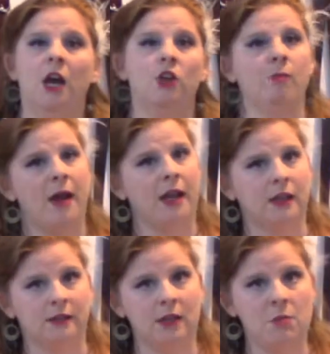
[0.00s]
You
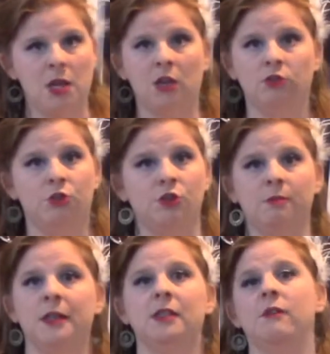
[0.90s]
might see me introduce
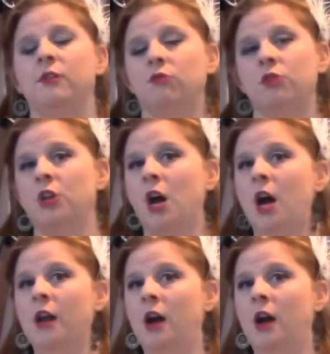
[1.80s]
myself as Runia on